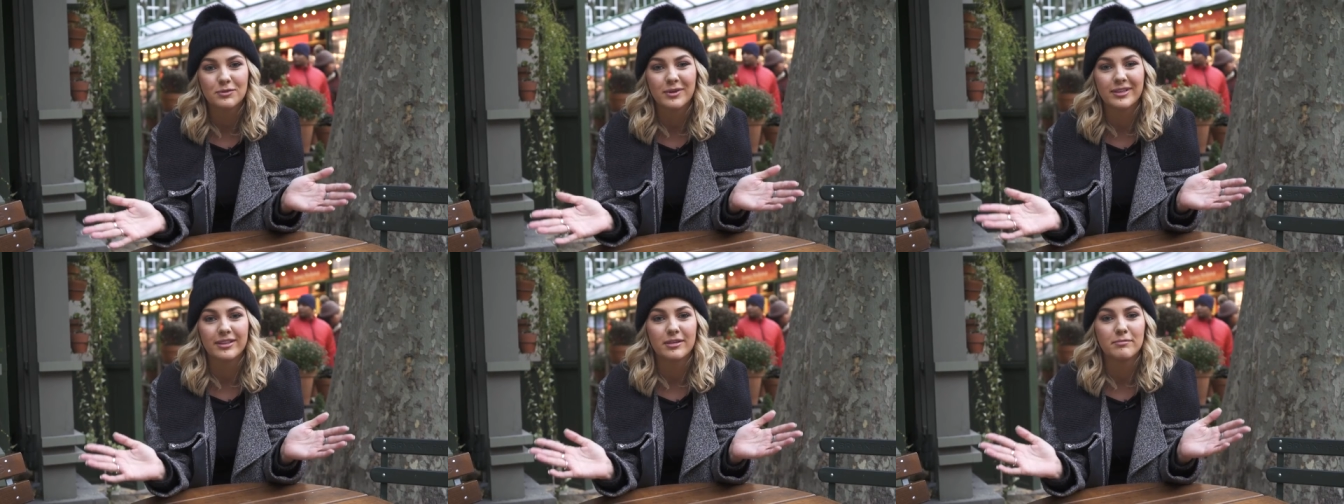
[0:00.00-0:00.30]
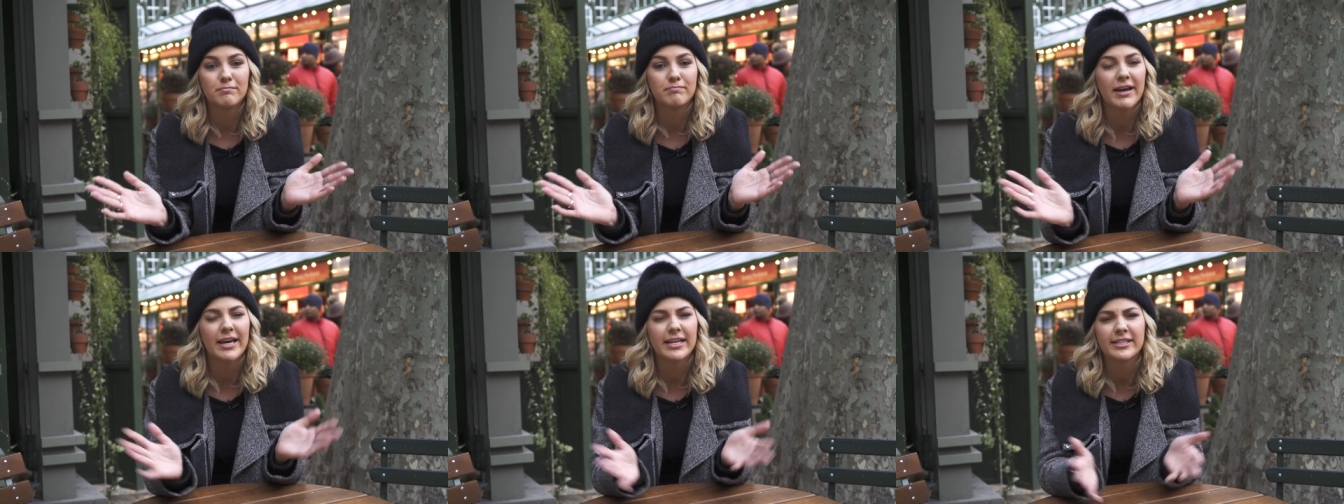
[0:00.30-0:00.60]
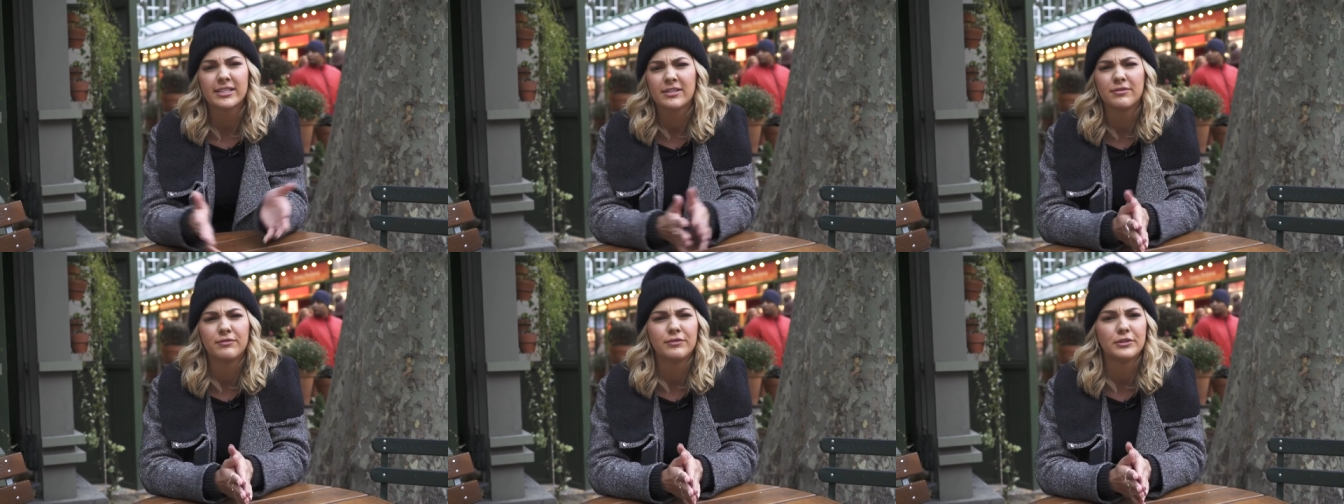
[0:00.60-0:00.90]
with the
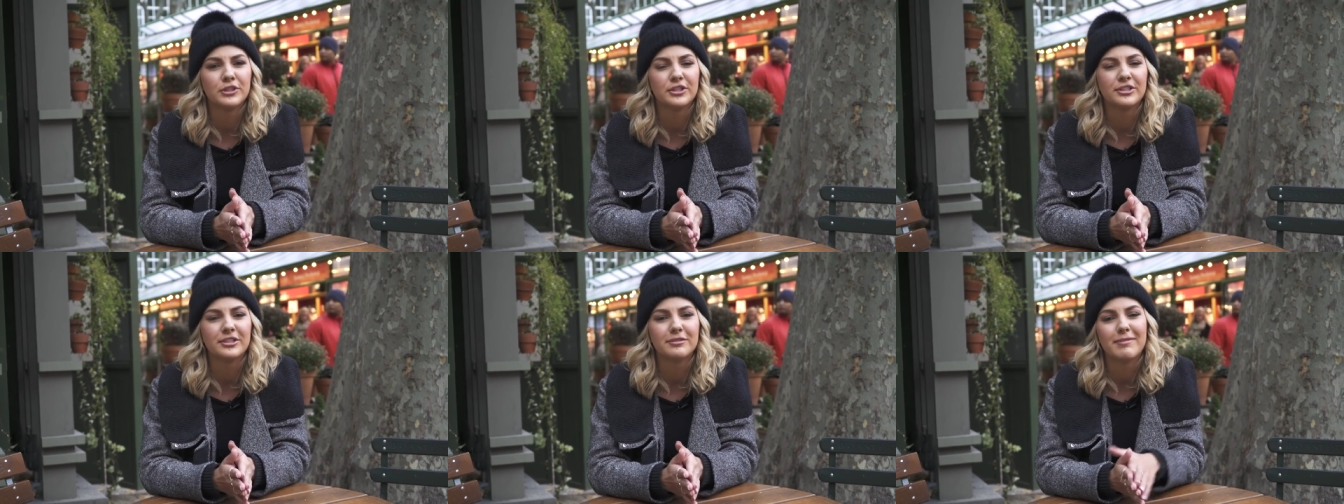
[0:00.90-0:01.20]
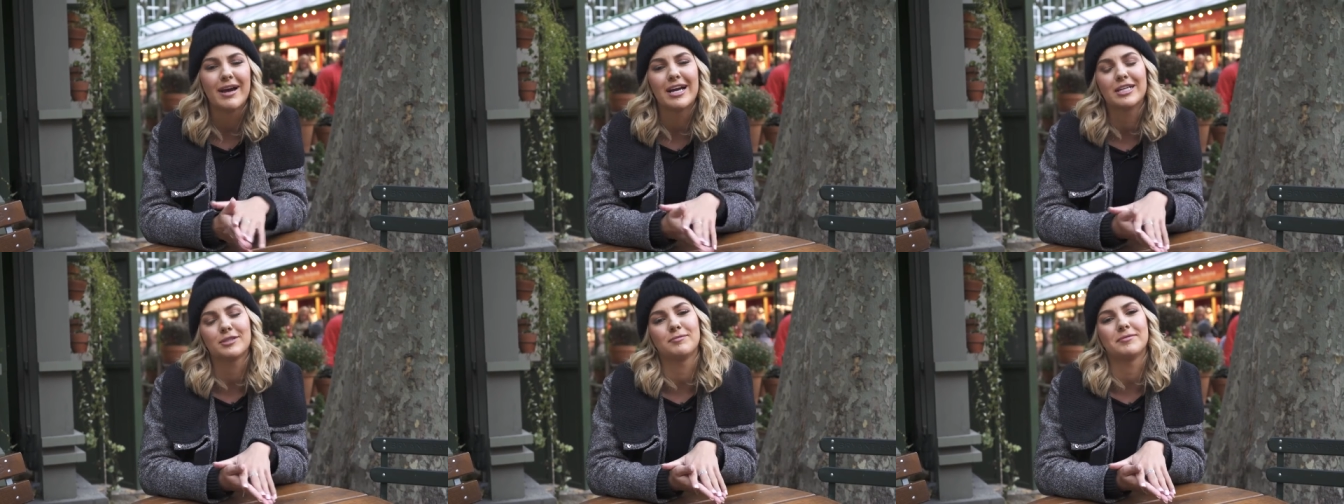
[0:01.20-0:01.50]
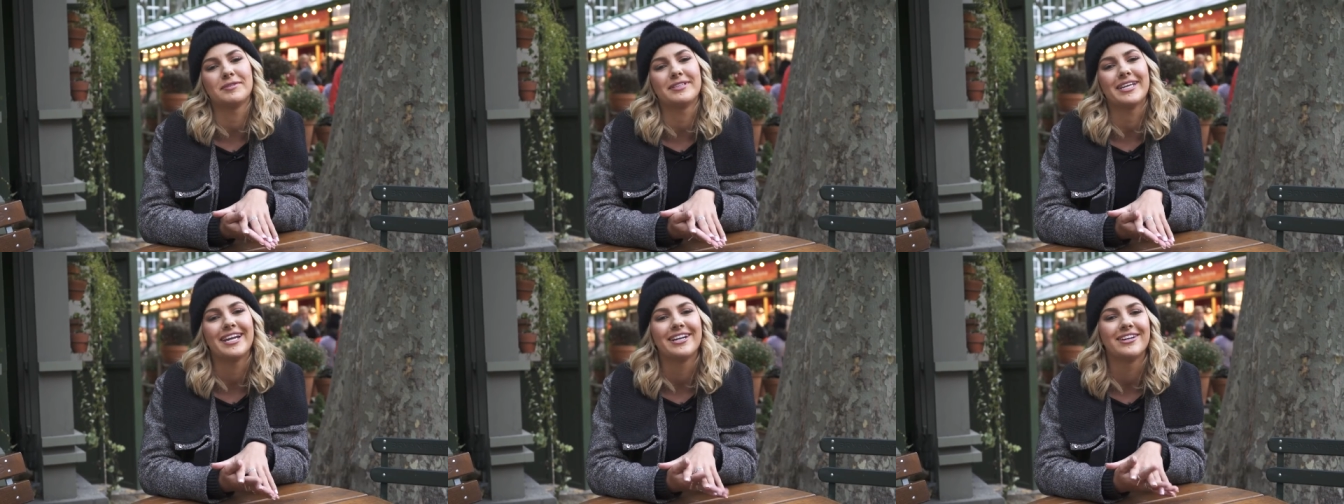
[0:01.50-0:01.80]
best food, mashed
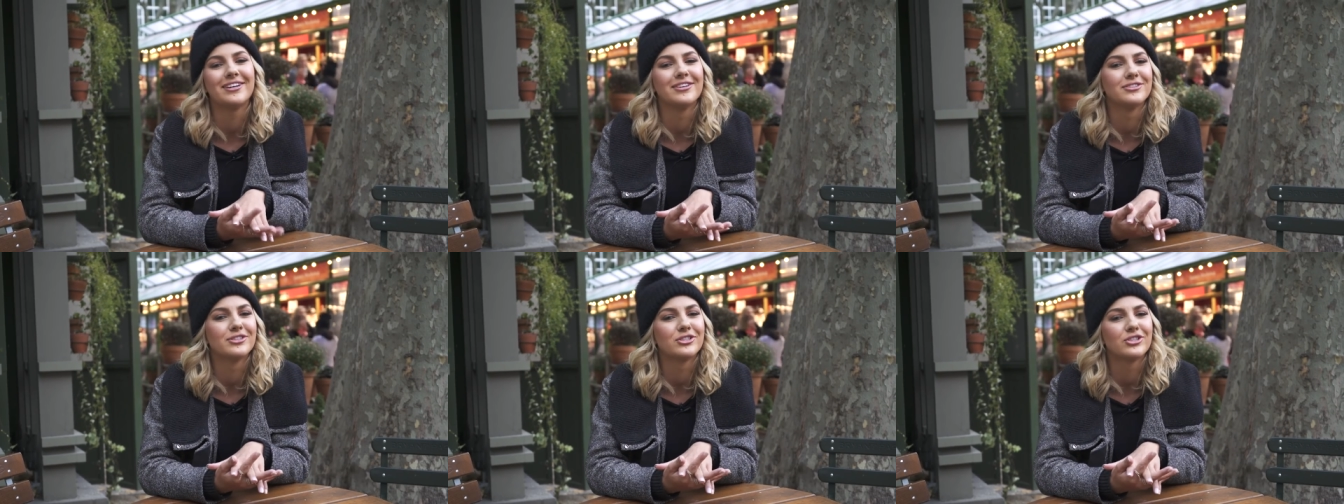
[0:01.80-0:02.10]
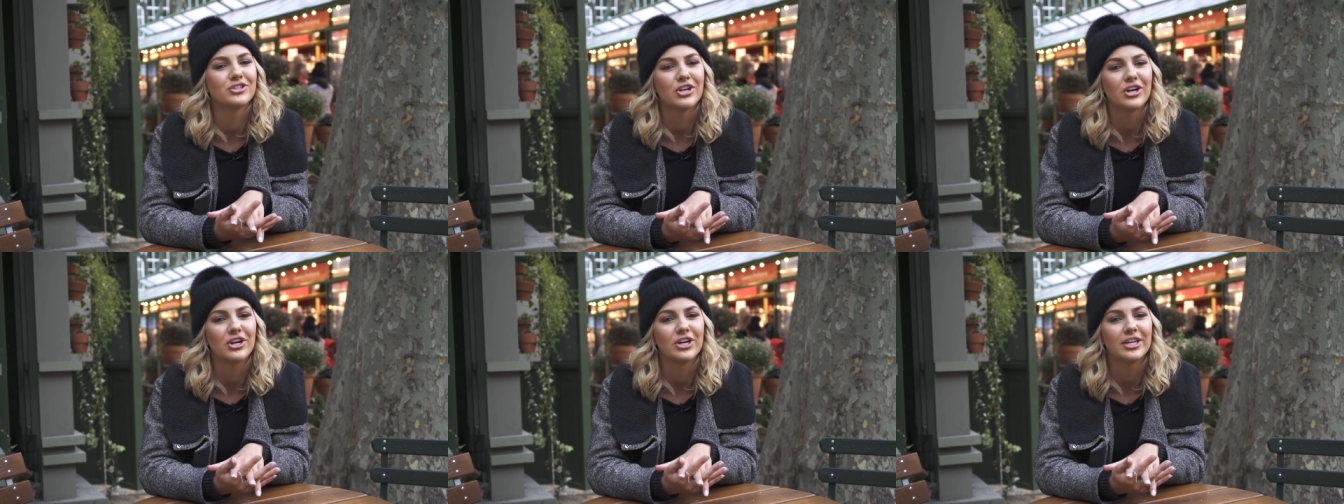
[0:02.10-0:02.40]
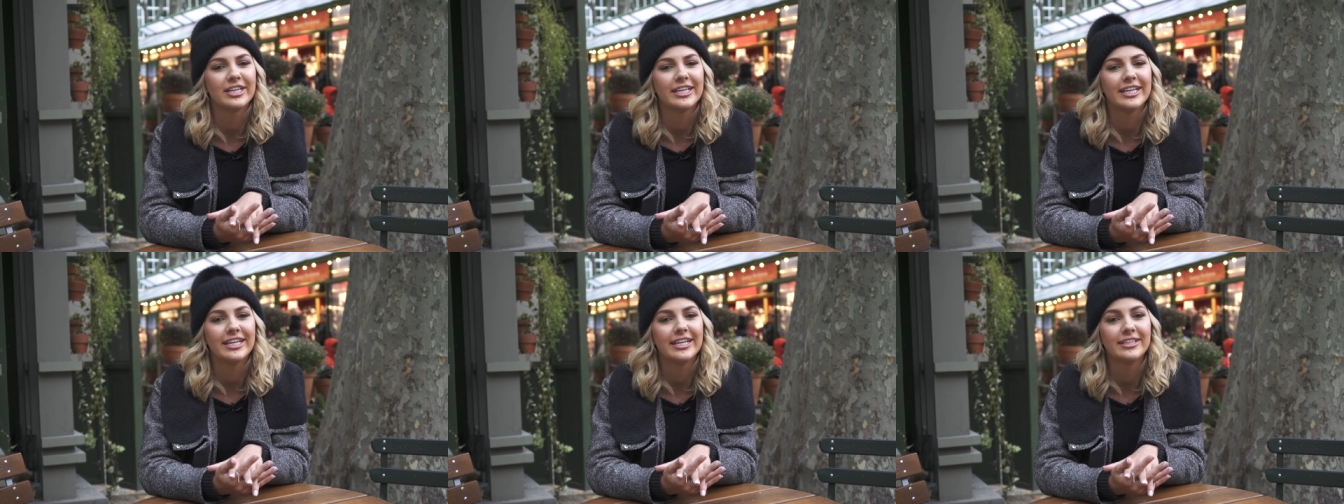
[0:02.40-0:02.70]
potatoes,
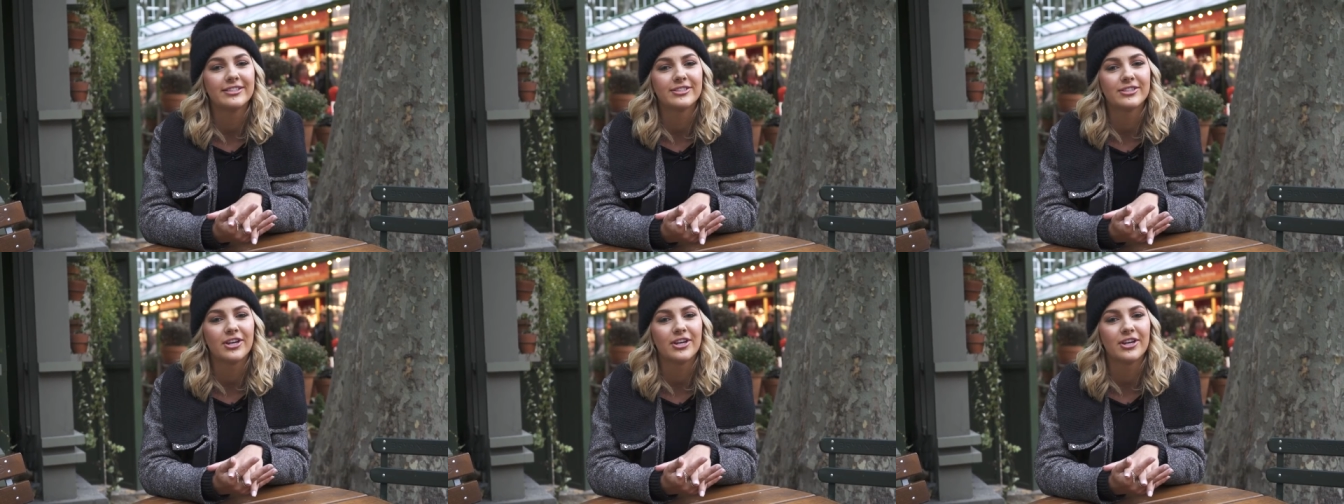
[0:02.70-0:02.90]
turkey.